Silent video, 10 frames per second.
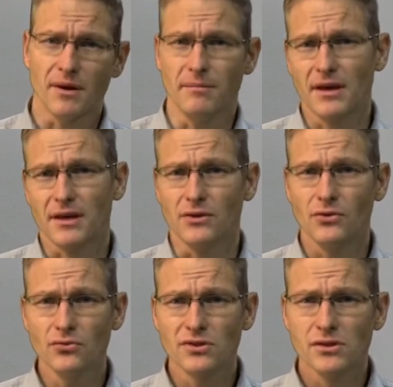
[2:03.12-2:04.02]
by making
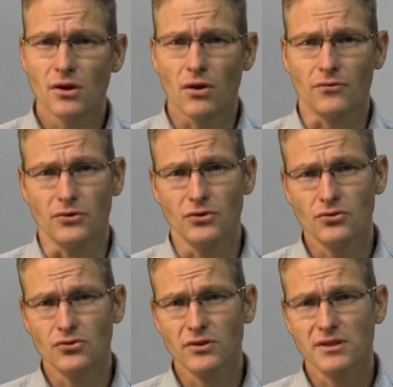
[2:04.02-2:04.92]
use of the
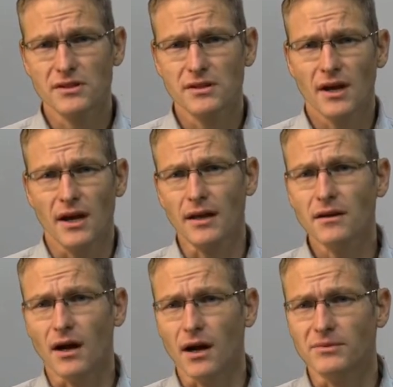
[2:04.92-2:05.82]
nutrients and
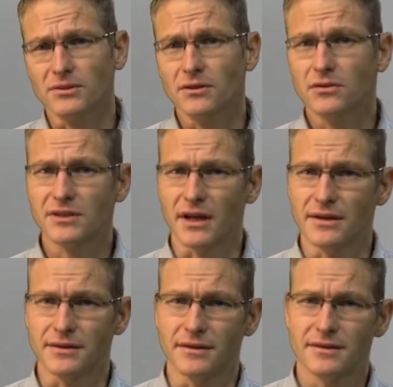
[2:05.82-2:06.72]
carbon
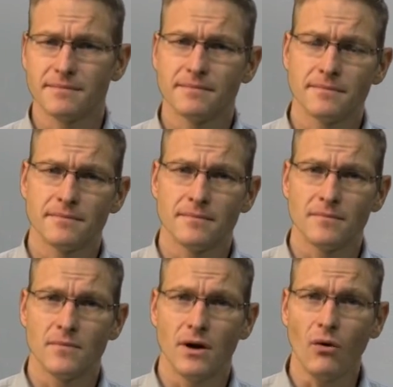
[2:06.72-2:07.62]
contained in it.
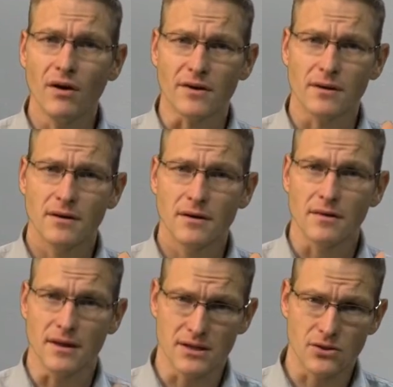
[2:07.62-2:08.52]
However,
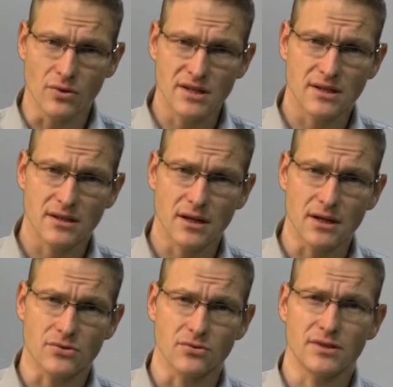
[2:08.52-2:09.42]
there's a risk
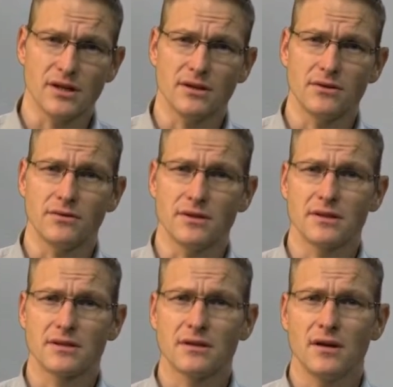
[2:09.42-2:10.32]
associated to
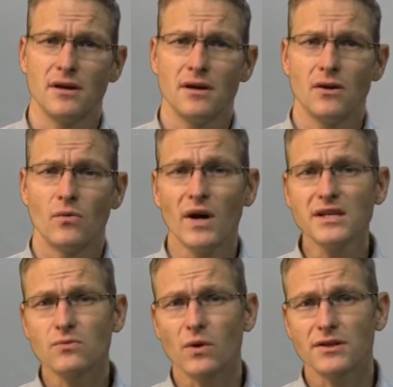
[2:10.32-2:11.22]
this.
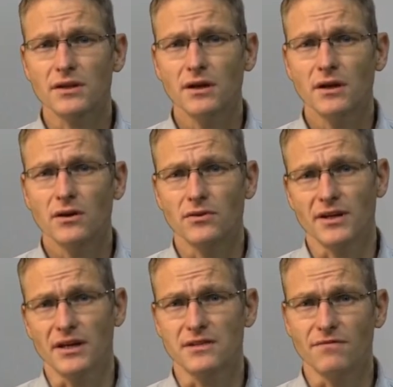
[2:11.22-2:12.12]
Wastewater contains